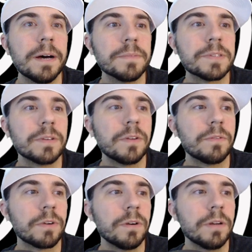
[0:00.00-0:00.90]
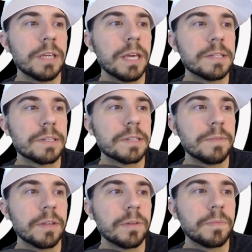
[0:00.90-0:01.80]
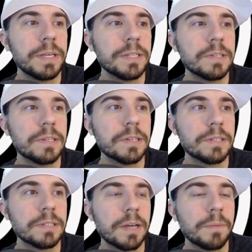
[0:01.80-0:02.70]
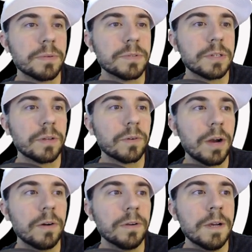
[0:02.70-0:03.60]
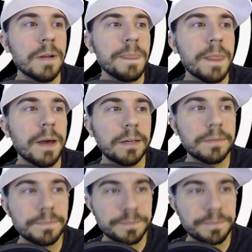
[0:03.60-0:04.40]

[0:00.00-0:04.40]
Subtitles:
Silver, again, some of the other pieces, is tempo still around, and